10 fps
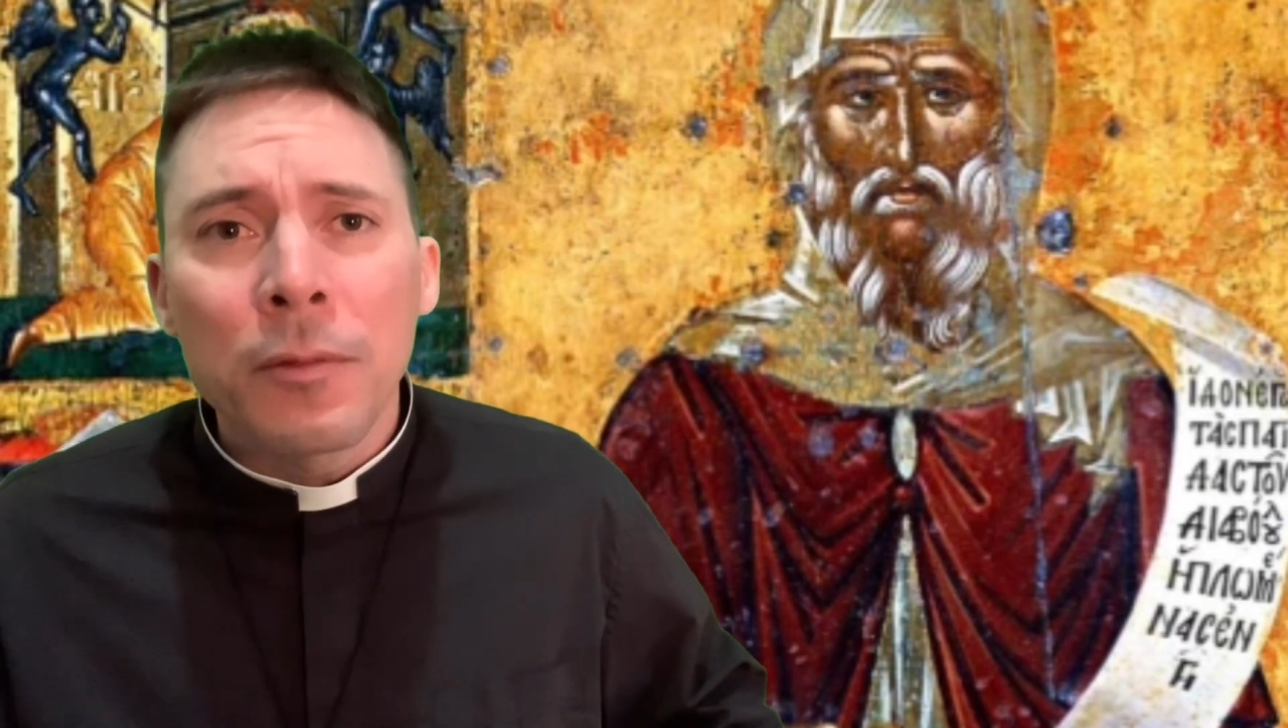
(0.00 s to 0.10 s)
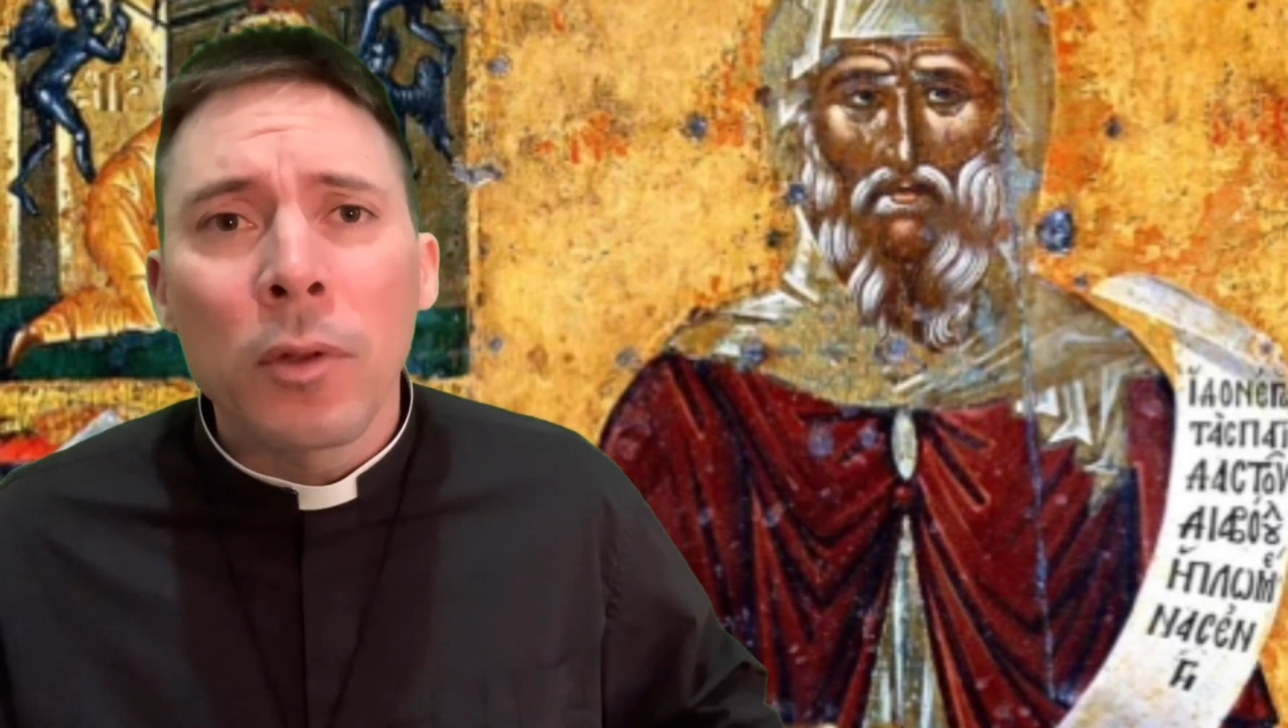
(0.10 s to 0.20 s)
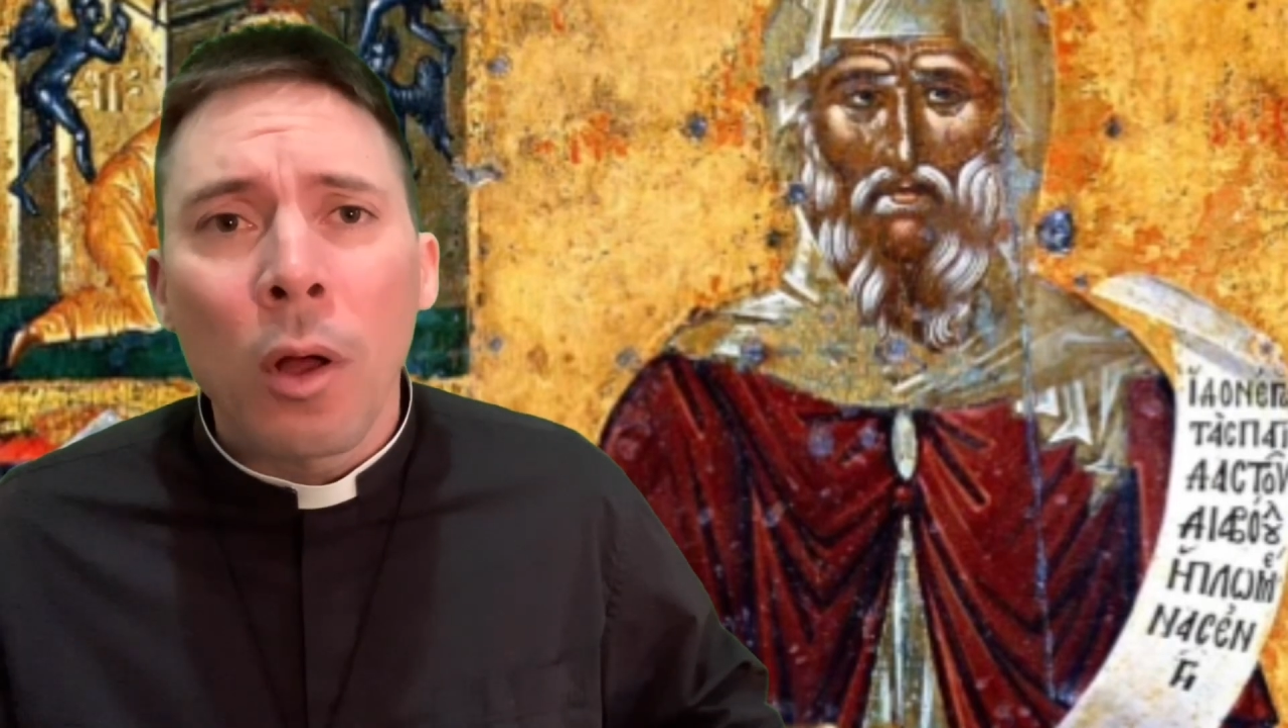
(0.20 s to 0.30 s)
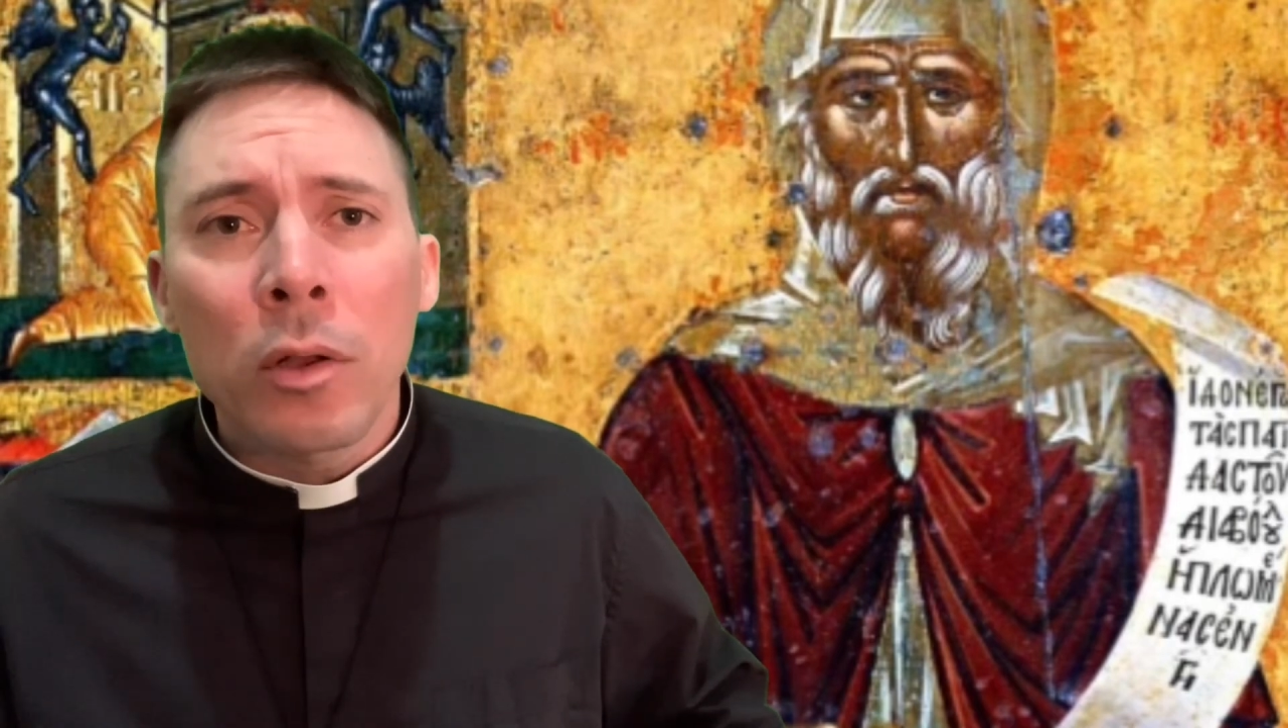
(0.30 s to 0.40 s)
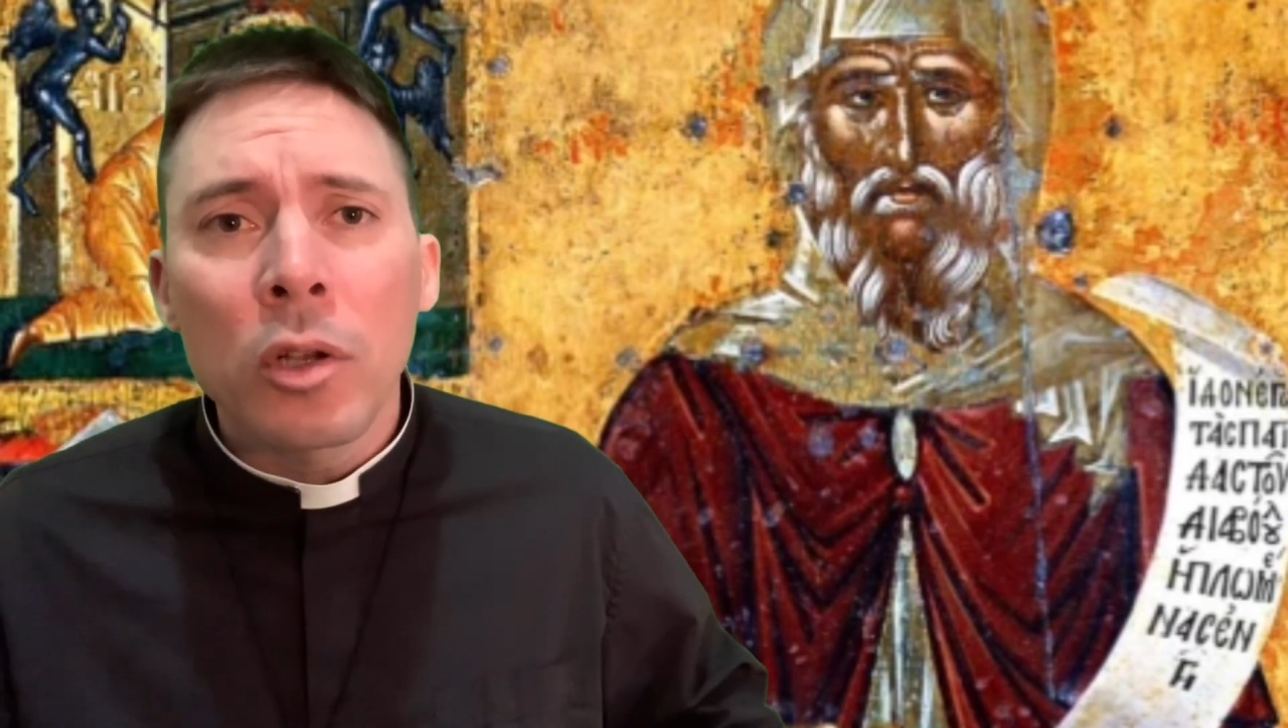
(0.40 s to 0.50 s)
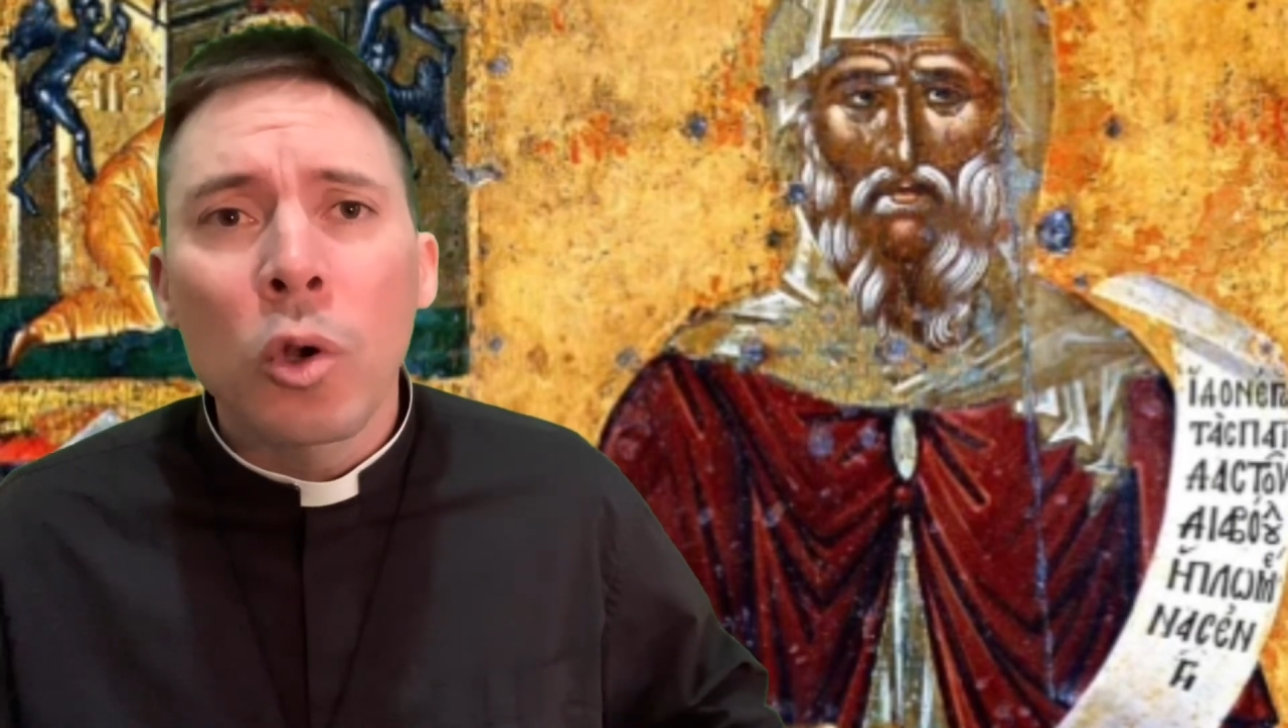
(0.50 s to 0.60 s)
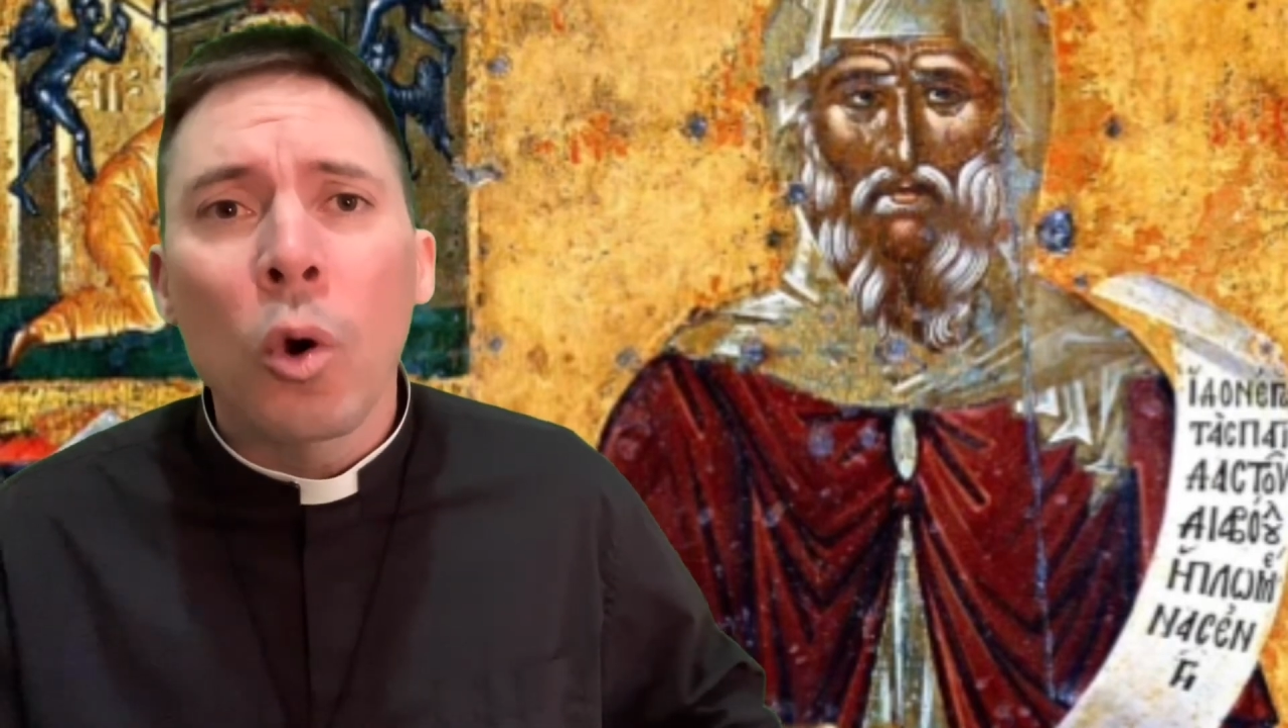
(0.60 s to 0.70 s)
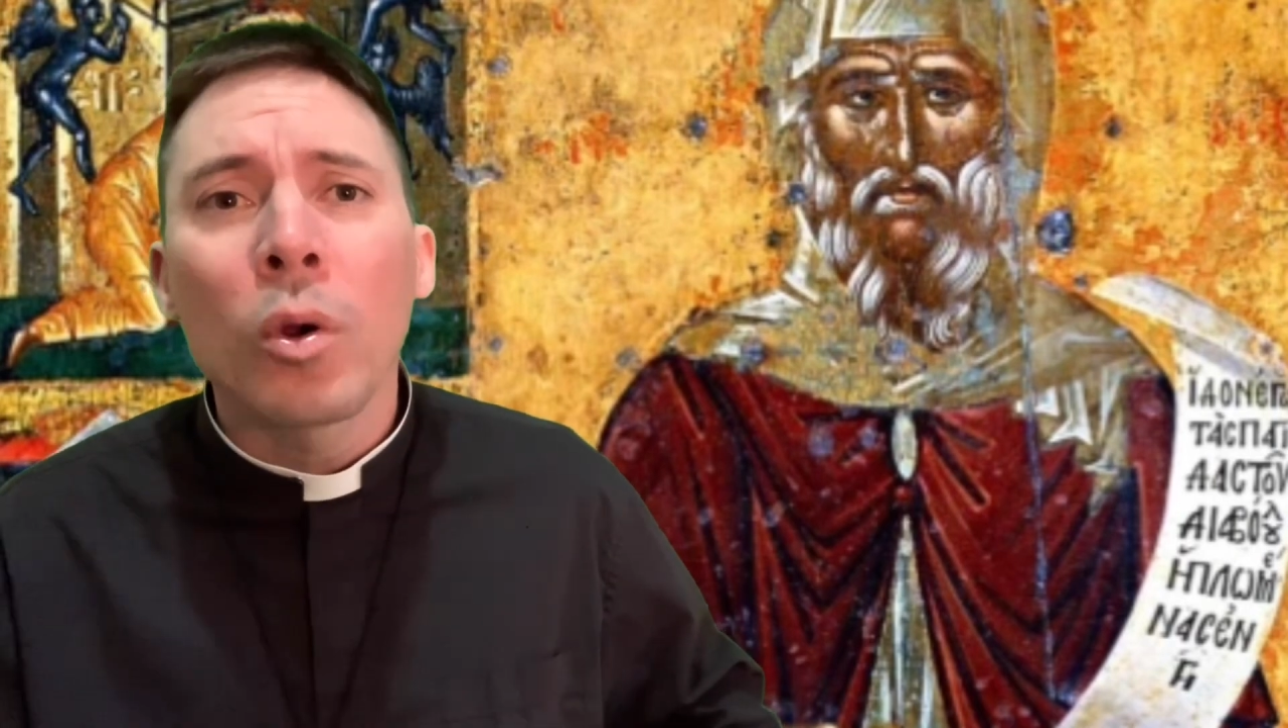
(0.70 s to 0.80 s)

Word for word: long ago